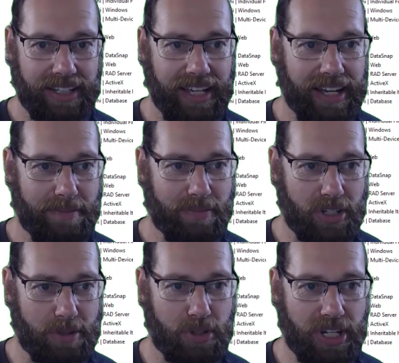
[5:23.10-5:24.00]
So
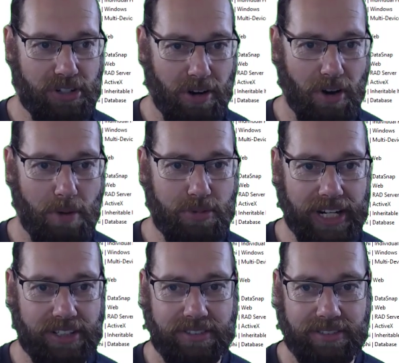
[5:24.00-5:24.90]
it's a procedure of
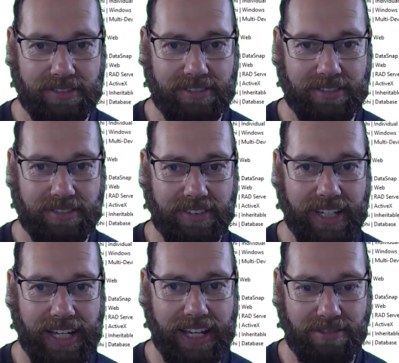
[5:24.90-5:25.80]
object
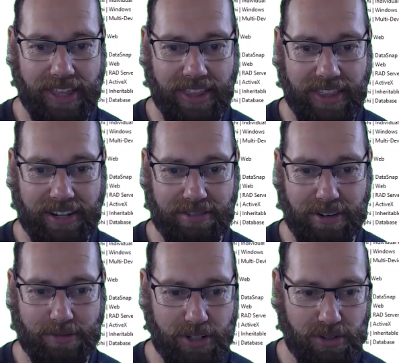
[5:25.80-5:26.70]
rather than
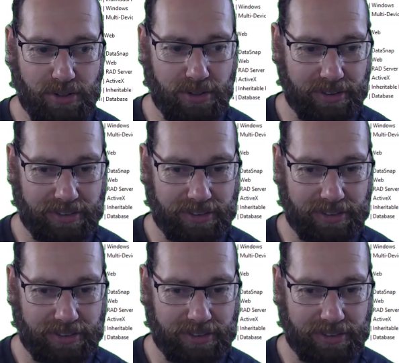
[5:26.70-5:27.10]
reference to.